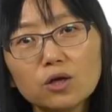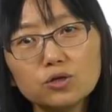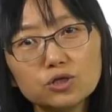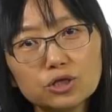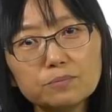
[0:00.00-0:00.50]

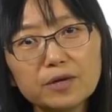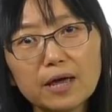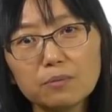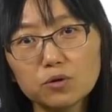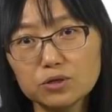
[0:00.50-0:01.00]
you should
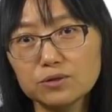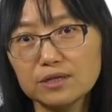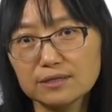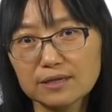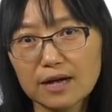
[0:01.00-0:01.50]
be able to
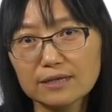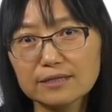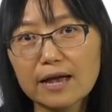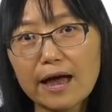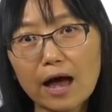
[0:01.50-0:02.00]

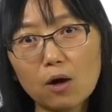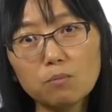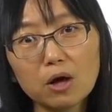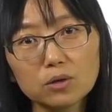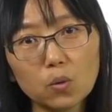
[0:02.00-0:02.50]
discuss how
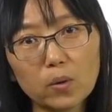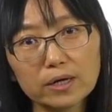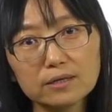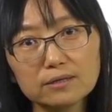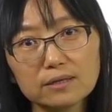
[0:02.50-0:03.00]
model
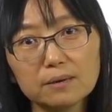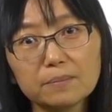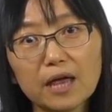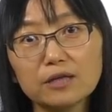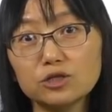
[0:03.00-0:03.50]

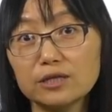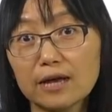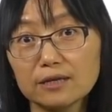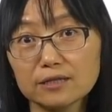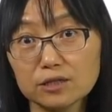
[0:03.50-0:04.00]
organism and
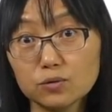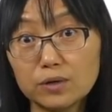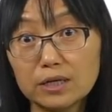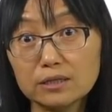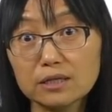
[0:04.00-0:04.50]
genetic
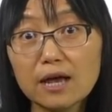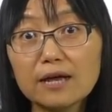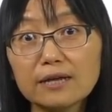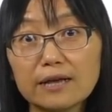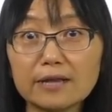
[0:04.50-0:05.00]
screens
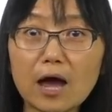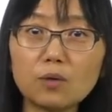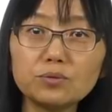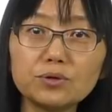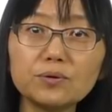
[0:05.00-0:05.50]
can
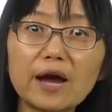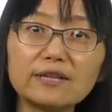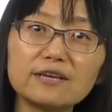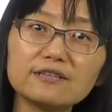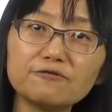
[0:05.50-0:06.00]
help you
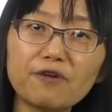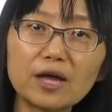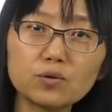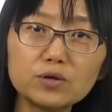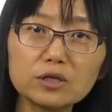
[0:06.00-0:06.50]

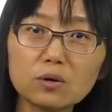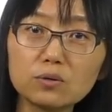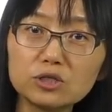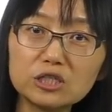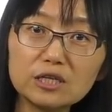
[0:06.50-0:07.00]
identify
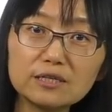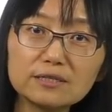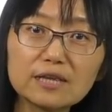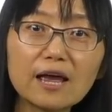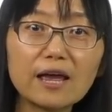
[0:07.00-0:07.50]
critical
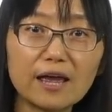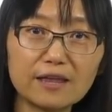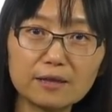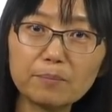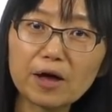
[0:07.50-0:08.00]
genes
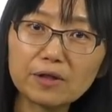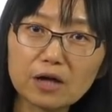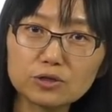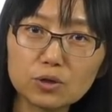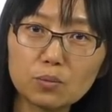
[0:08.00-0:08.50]
in the
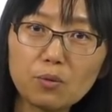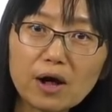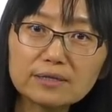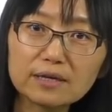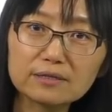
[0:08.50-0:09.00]
biological
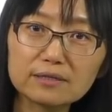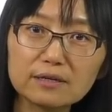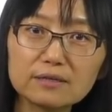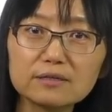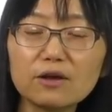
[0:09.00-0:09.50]

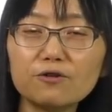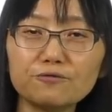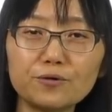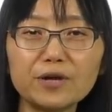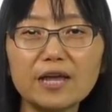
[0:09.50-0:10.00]
processes
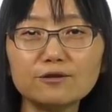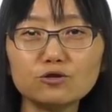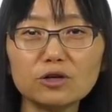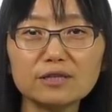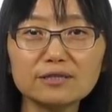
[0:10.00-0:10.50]
of your
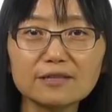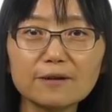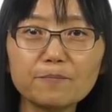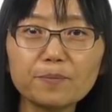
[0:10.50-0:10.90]
interest.